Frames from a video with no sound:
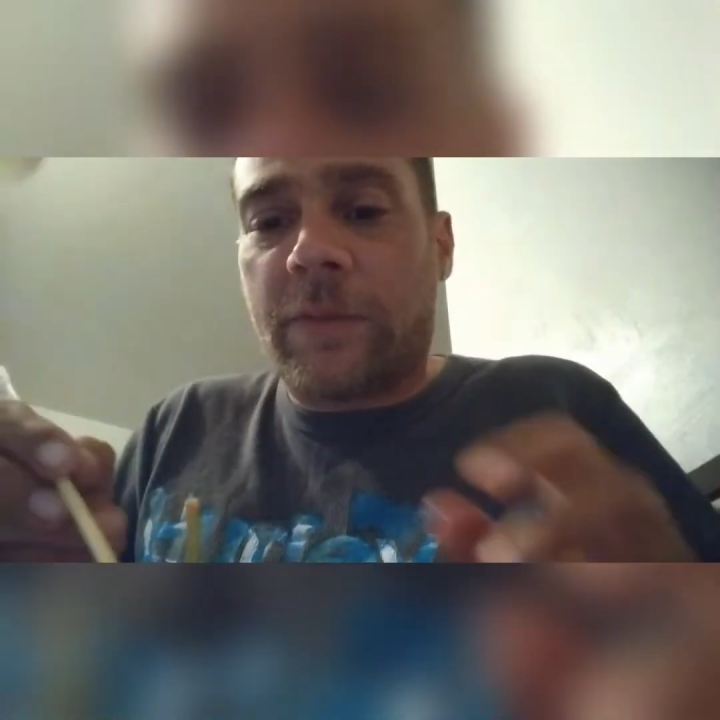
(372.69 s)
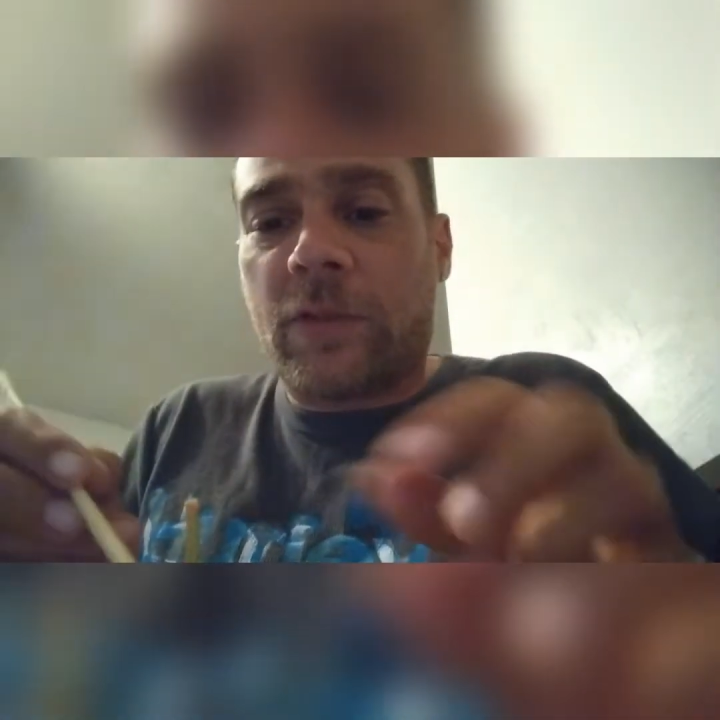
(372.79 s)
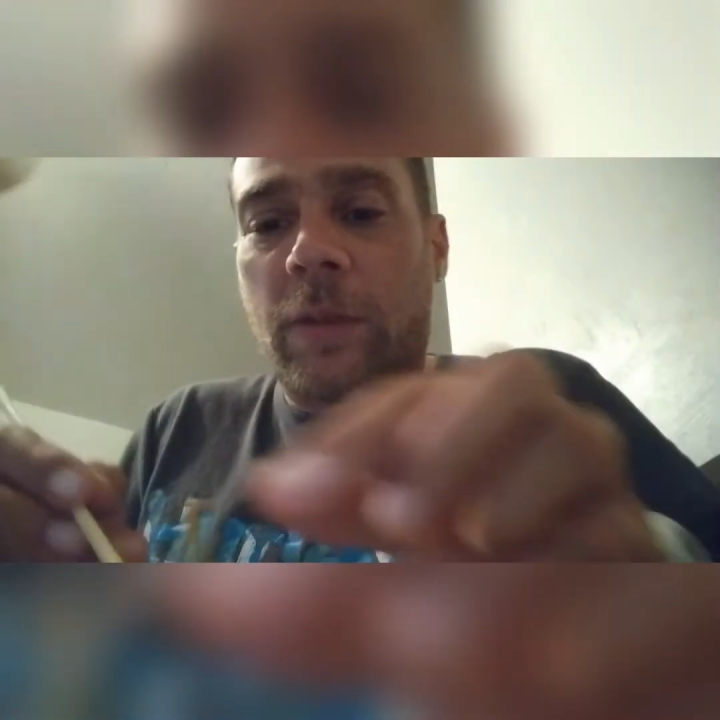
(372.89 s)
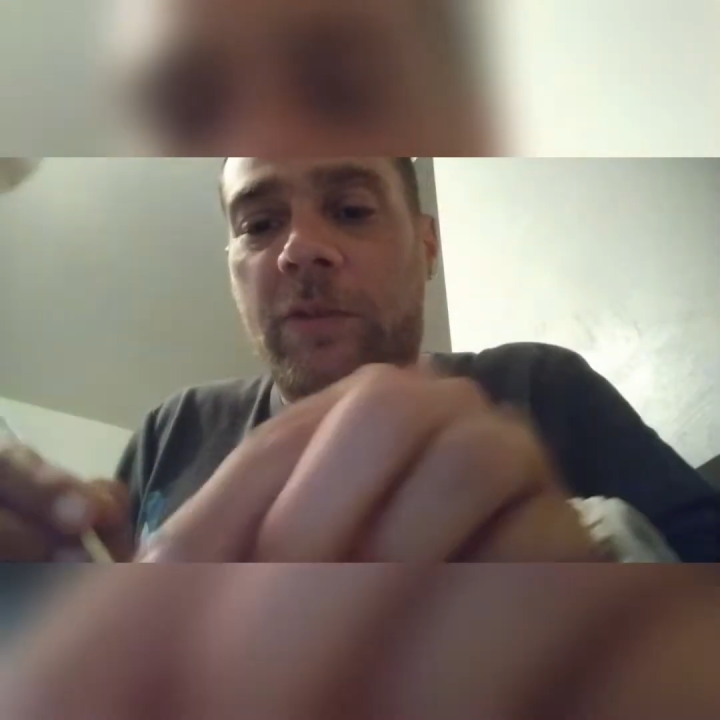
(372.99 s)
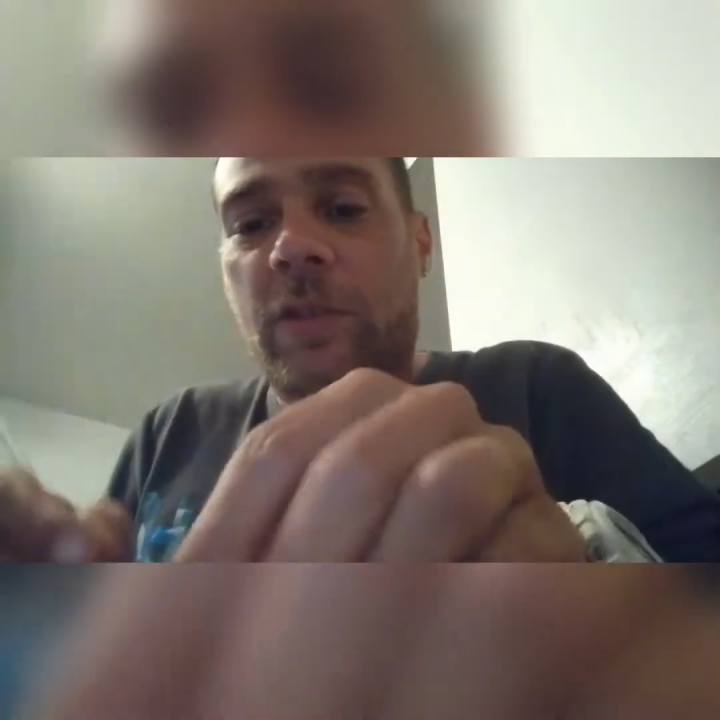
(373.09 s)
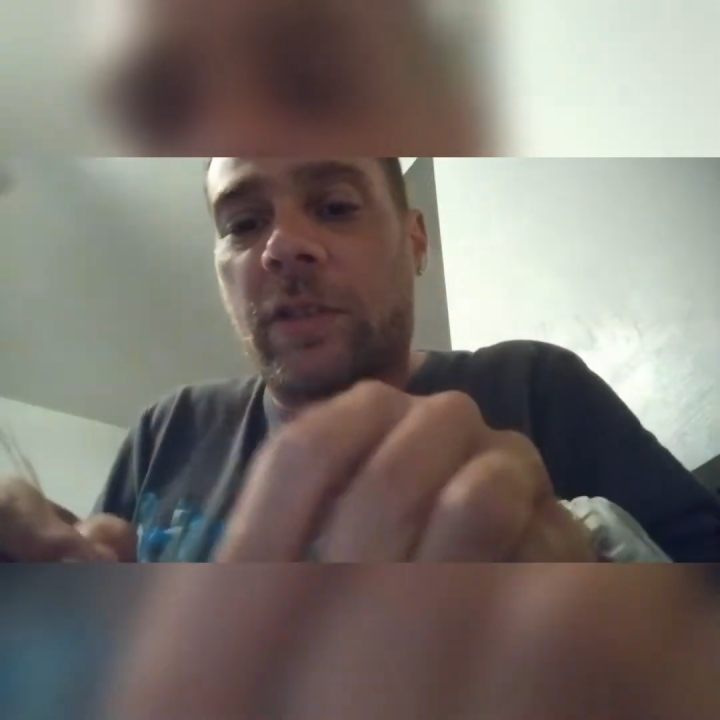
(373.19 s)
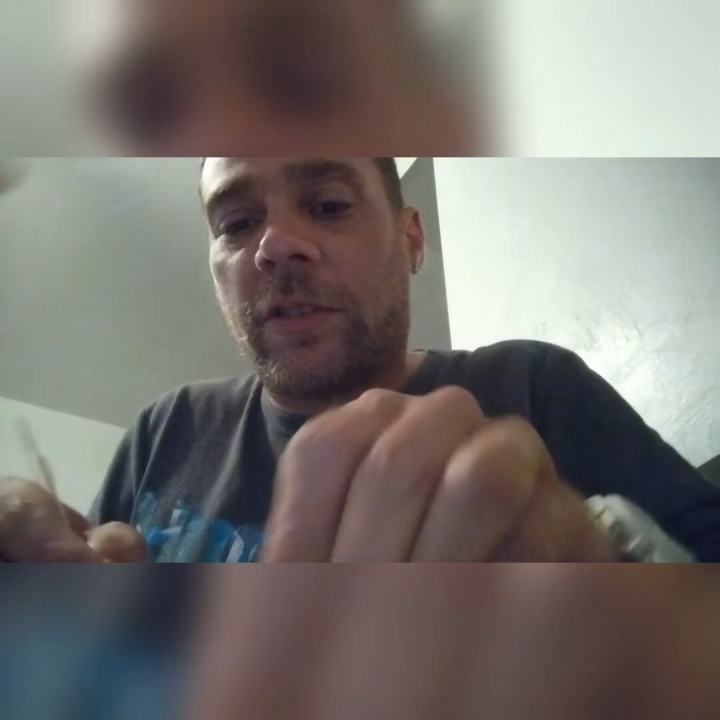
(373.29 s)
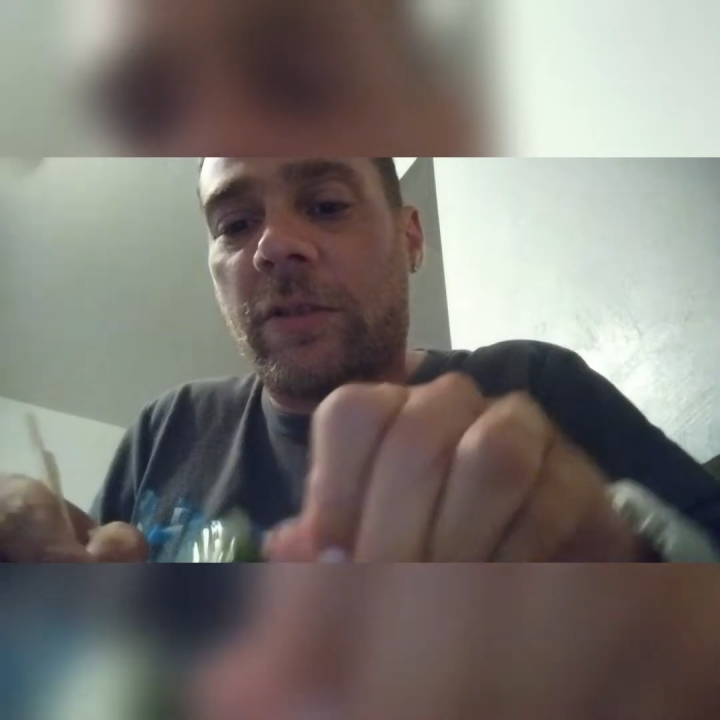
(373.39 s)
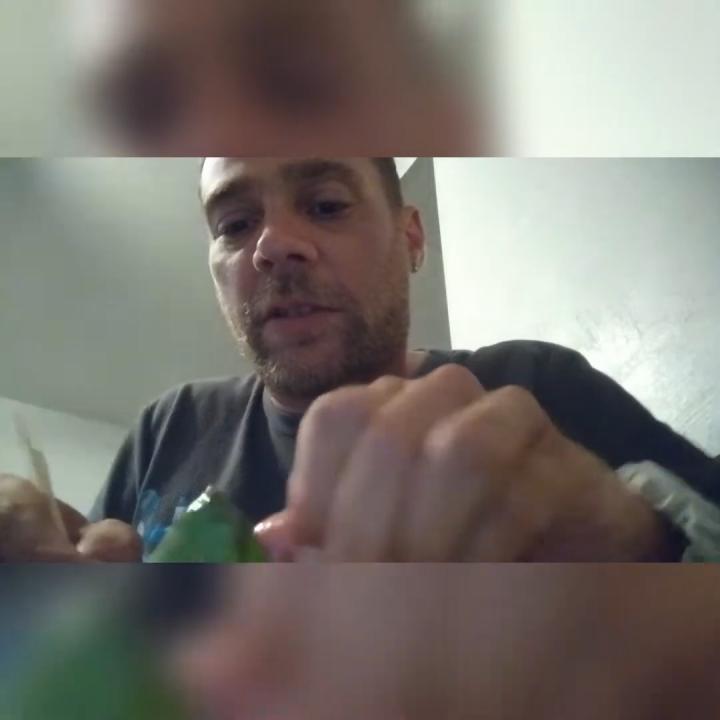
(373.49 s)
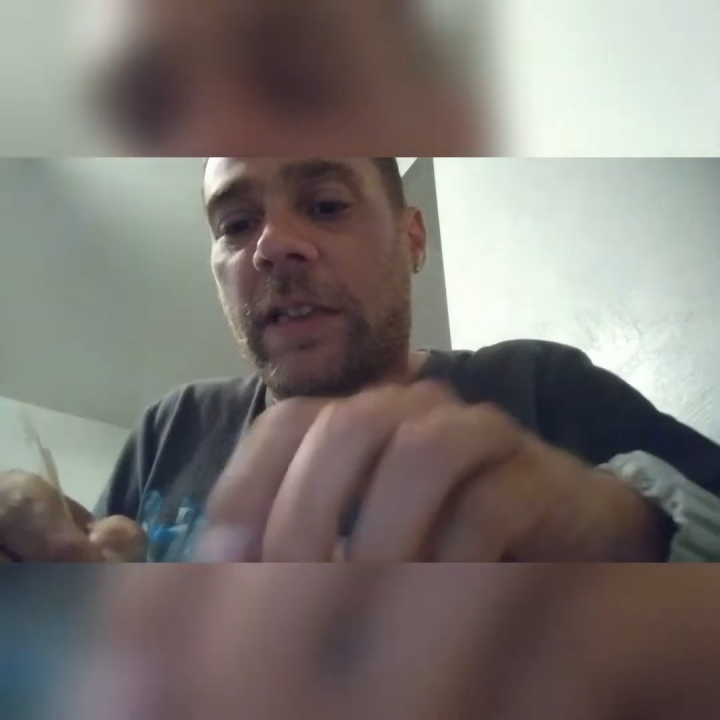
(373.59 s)
so I'm just going to
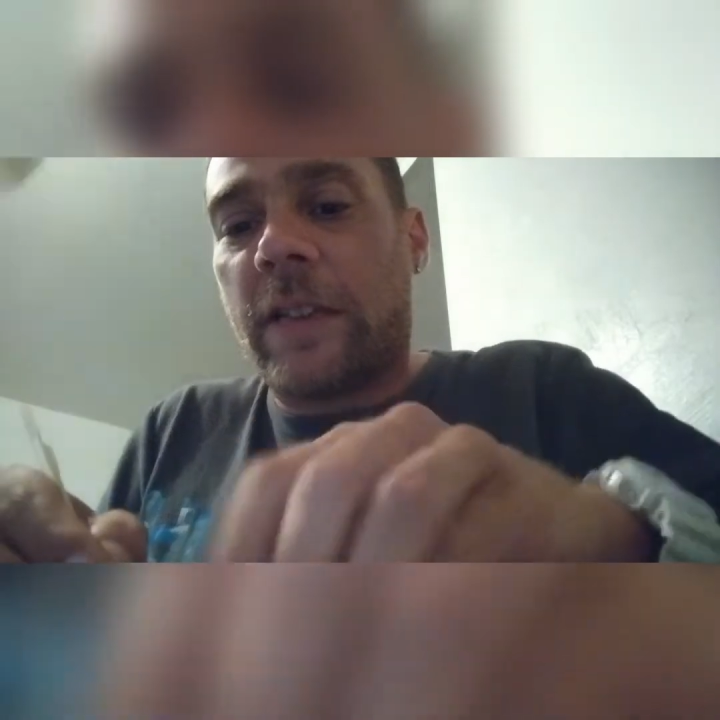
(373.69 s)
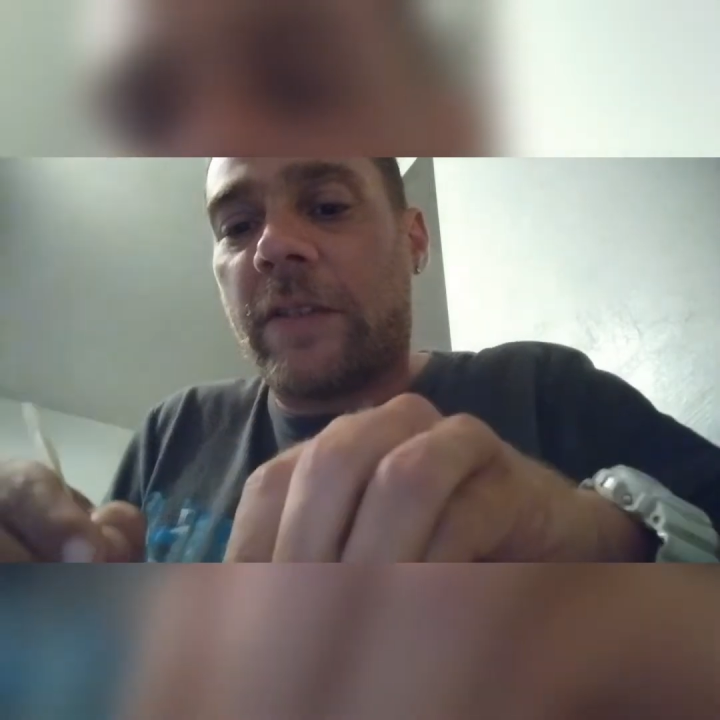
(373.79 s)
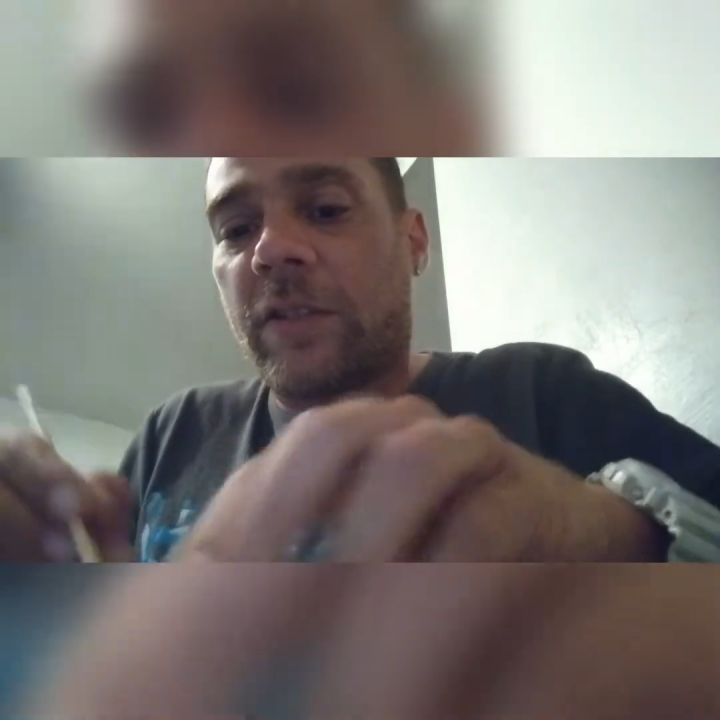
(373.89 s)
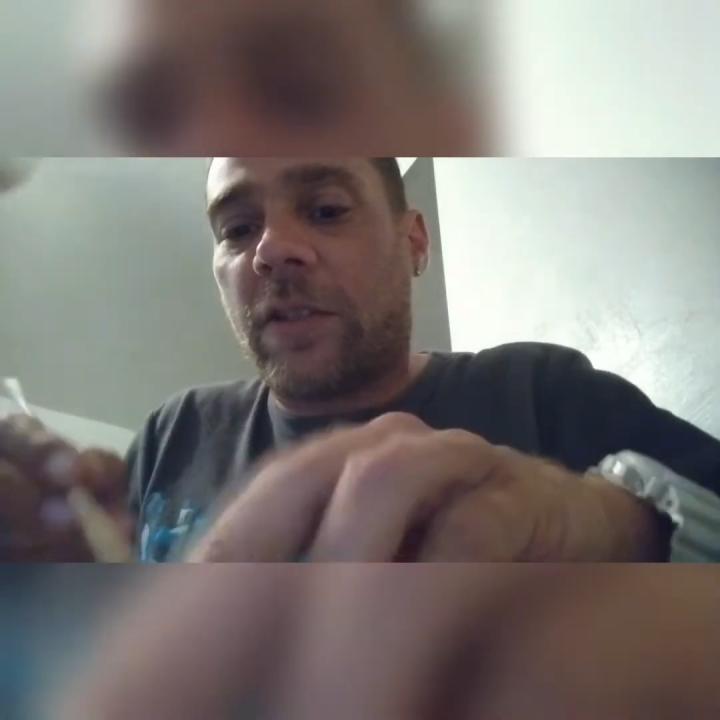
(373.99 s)
do it again this